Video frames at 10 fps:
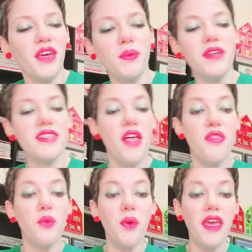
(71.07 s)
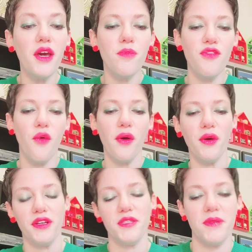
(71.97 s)
It was the week before
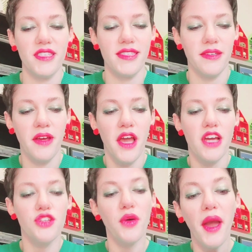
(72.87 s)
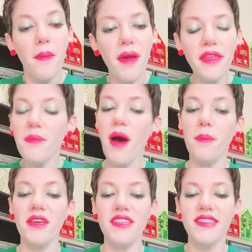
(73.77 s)
Christmas. Tramp and the
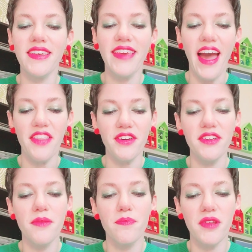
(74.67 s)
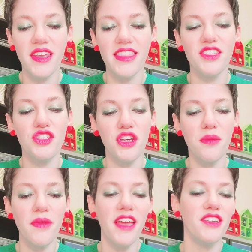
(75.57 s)
puppies gathered beneath
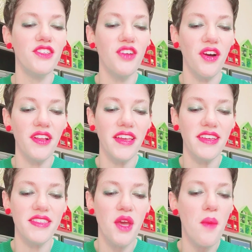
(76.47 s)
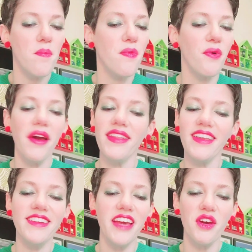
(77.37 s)
Jim and Darling's
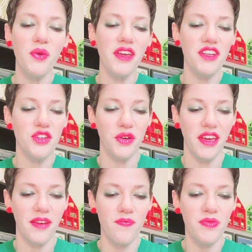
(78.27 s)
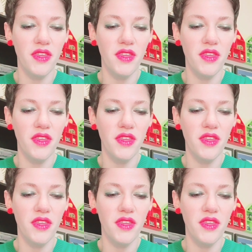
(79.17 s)
brightly decorated tree.